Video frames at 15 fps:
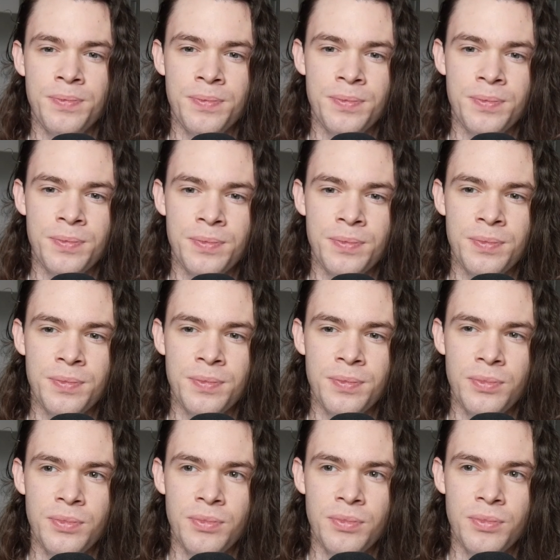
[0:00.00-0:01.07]

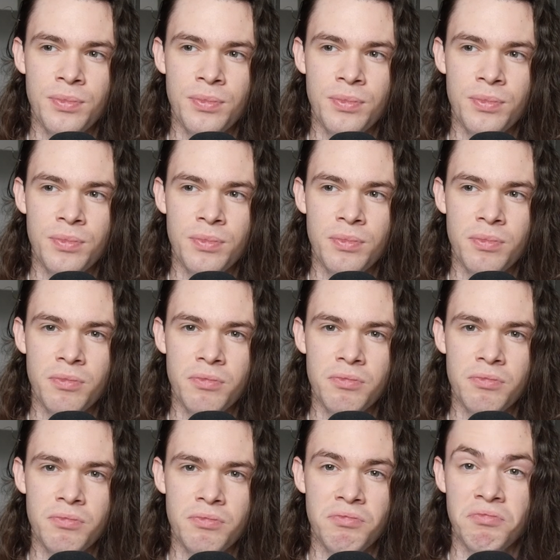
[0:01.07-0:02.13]

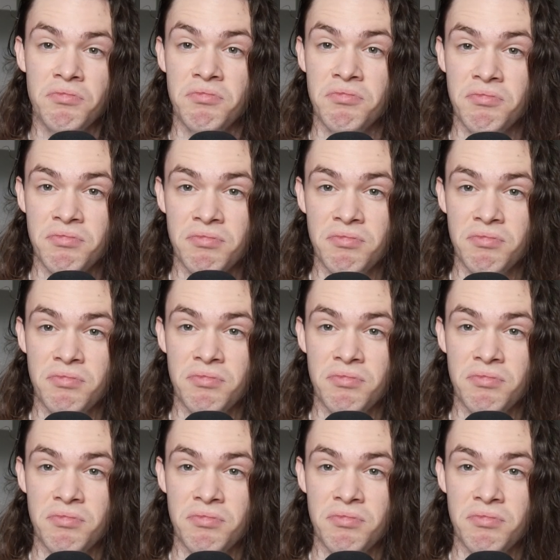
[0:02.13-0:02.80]
(silence)